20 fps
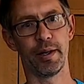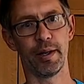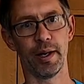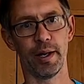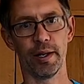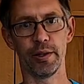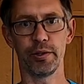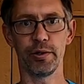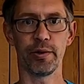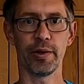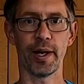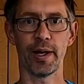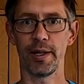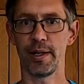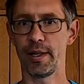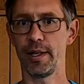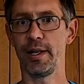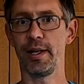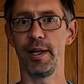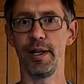and I'll do
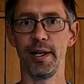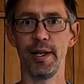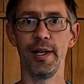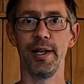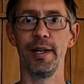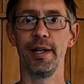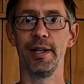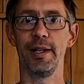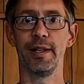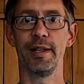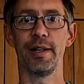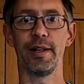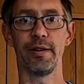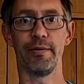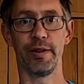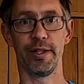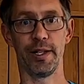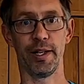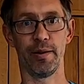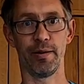that in another
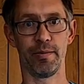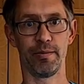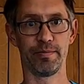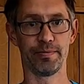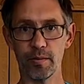video.